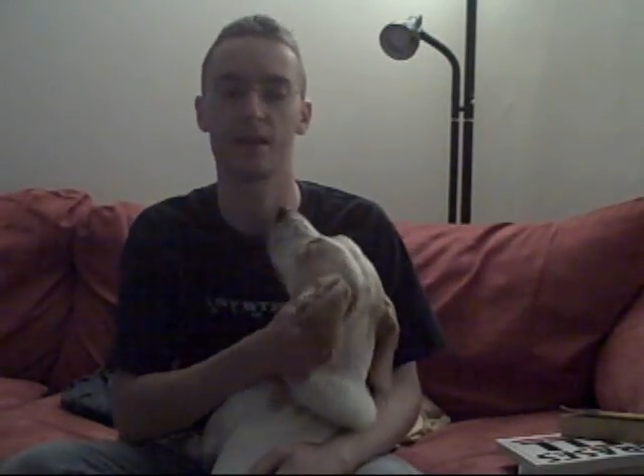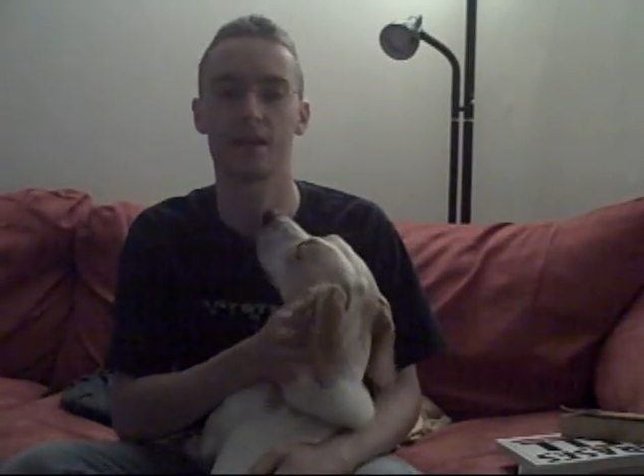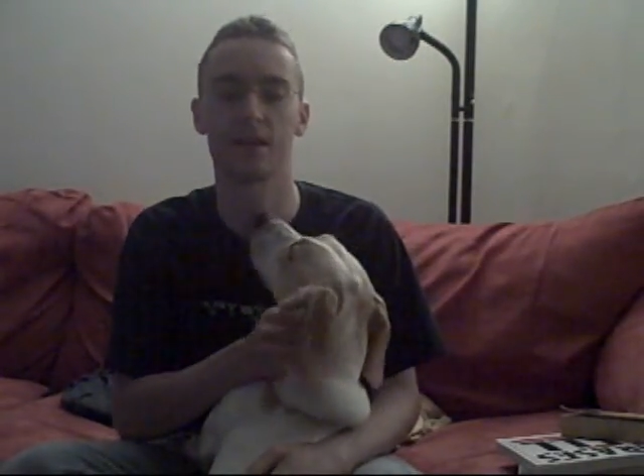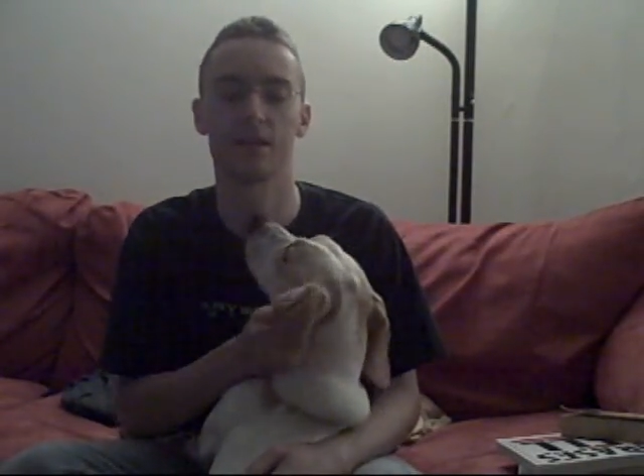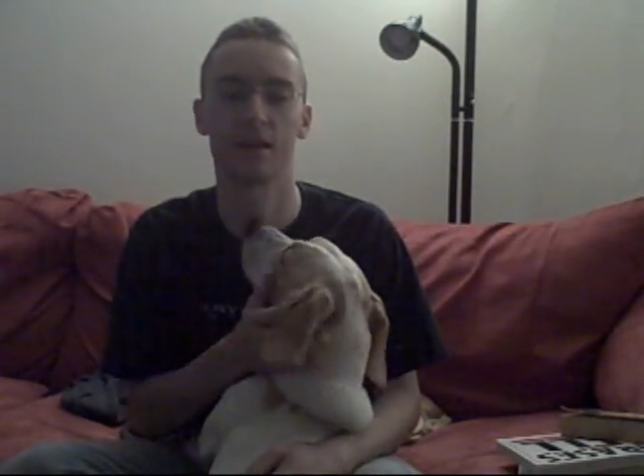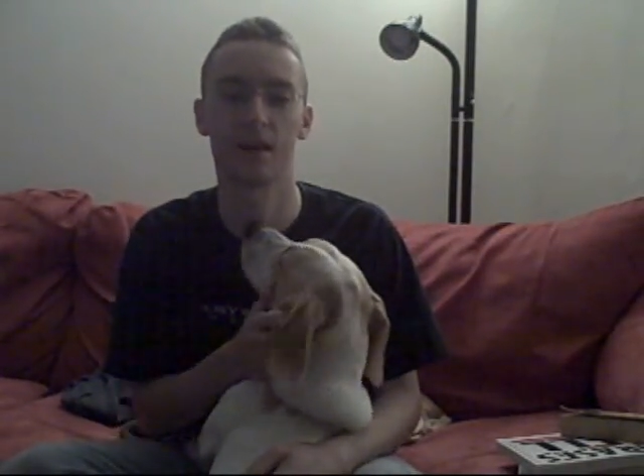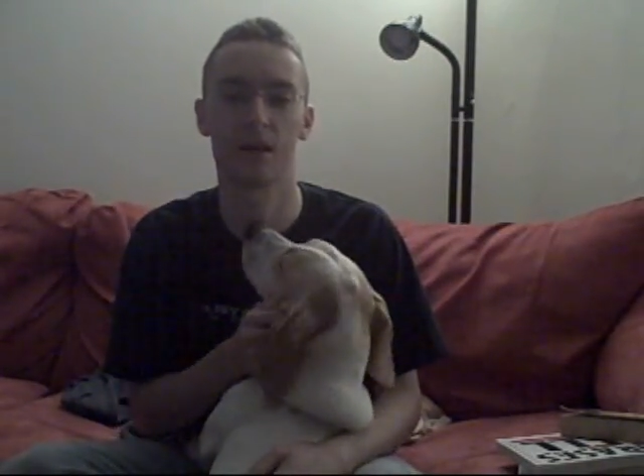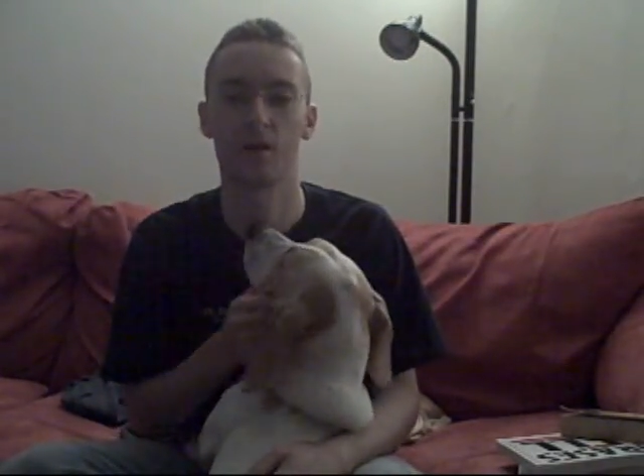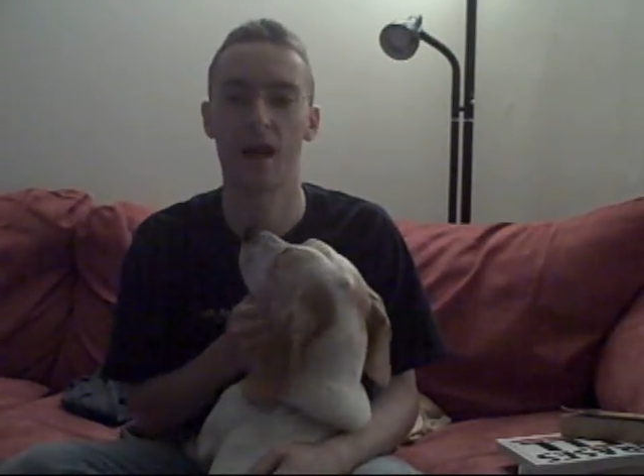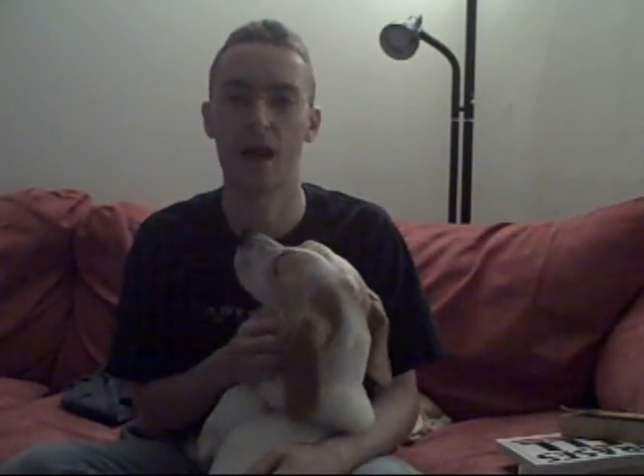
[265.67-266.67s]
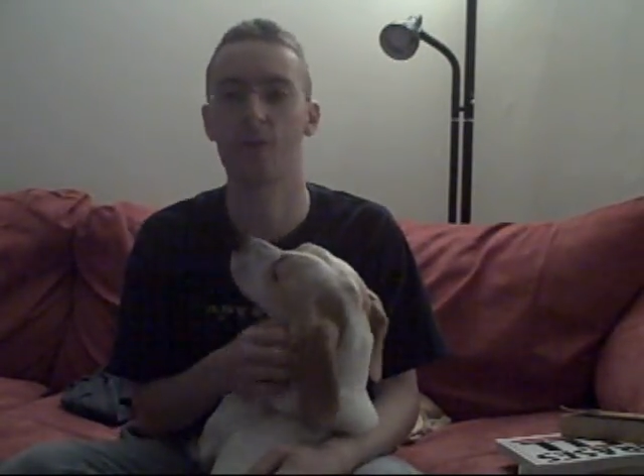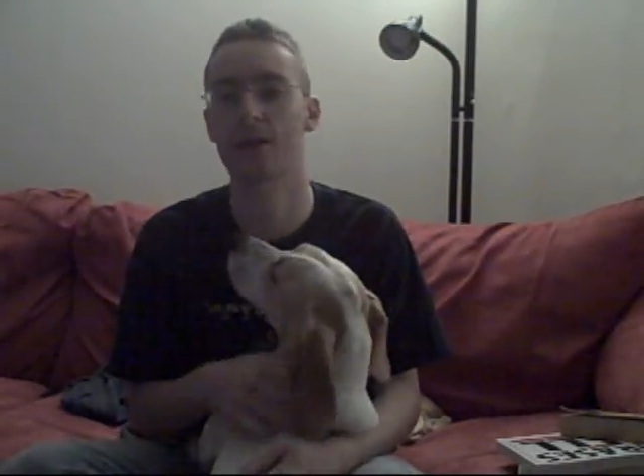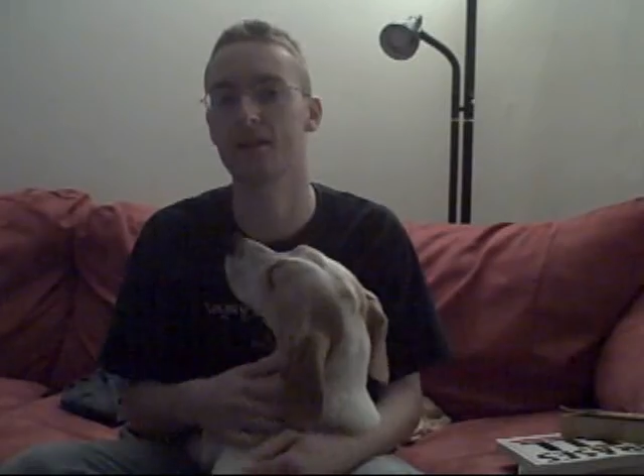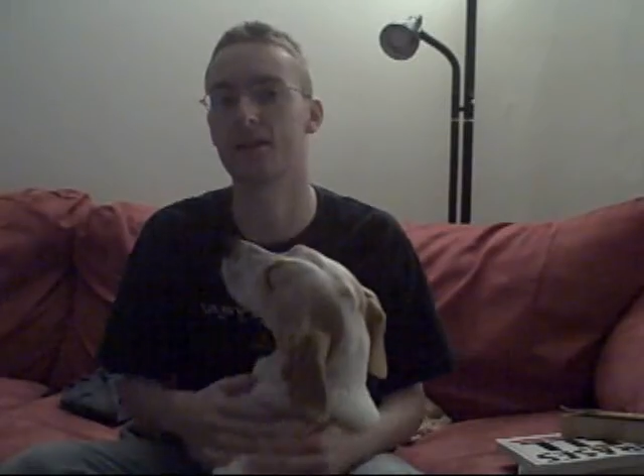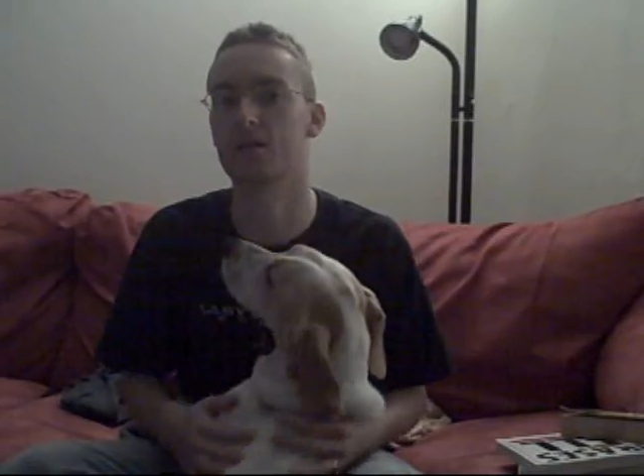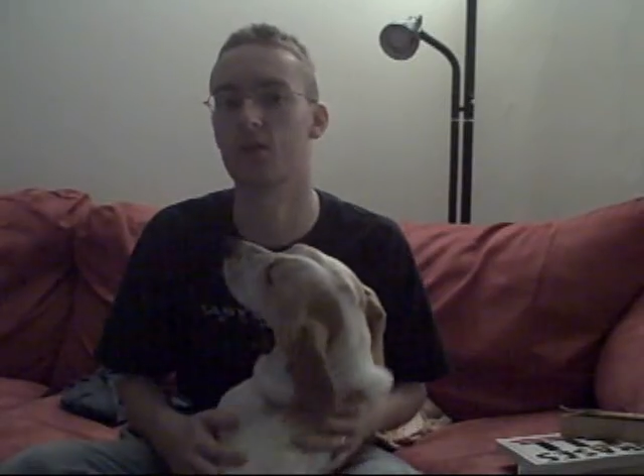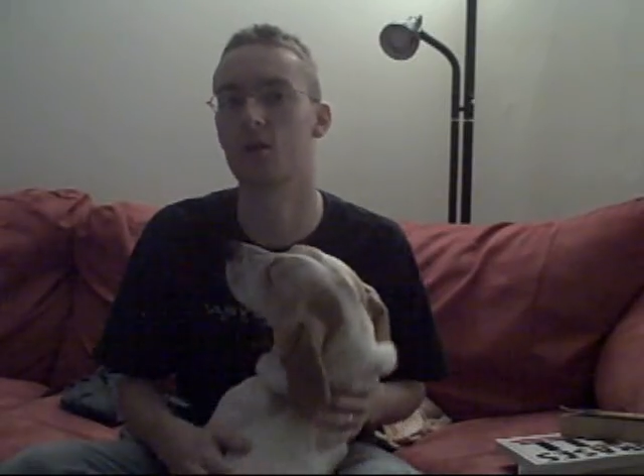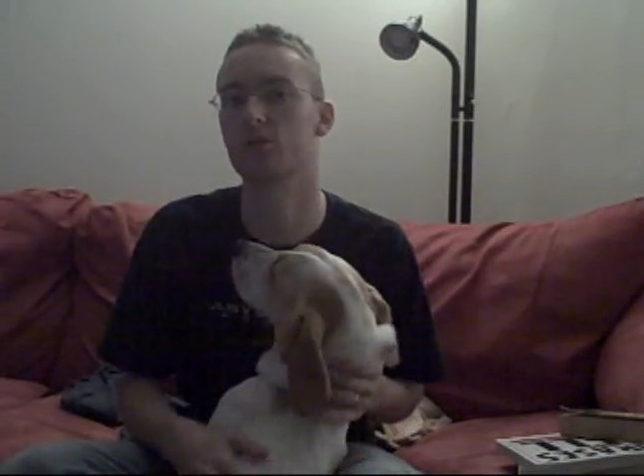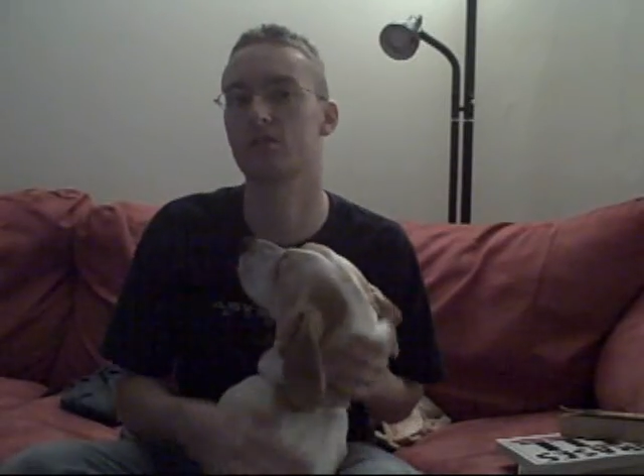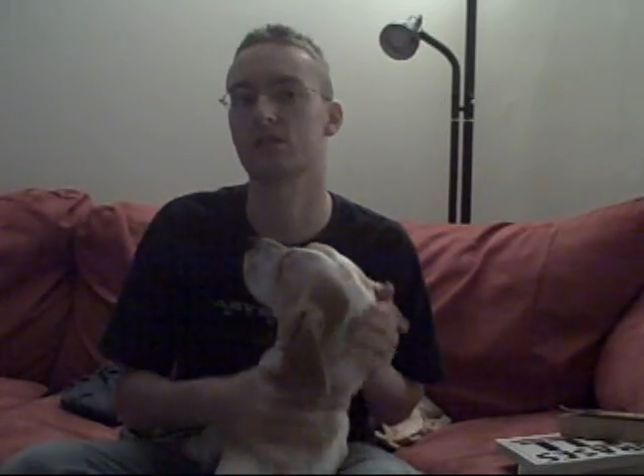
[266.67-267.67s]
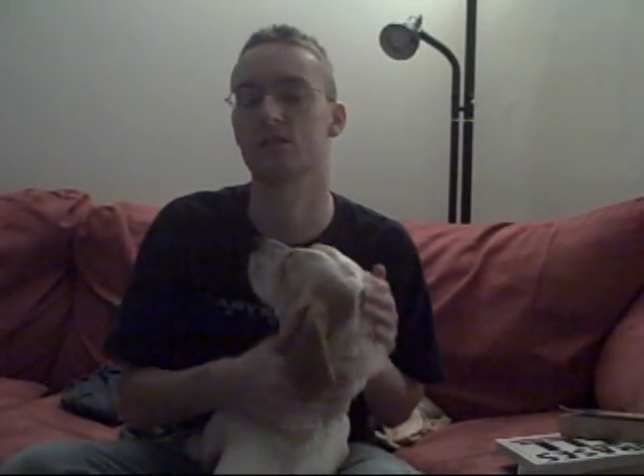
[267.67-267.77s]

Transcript: And how I collect those